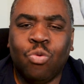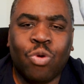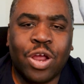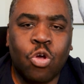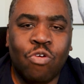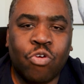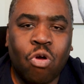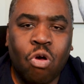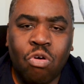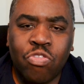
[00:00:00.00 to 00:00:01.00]
where I go over
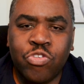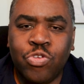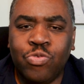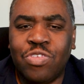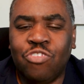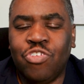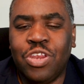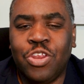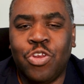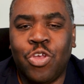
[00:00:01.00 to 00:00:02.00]
all the news that you
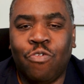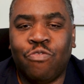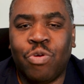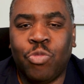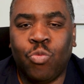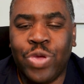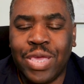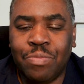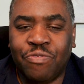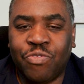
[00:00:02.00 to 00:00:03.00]
need to know from the
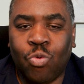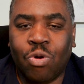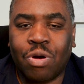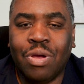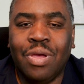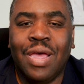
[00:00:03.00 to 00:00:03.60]
week before,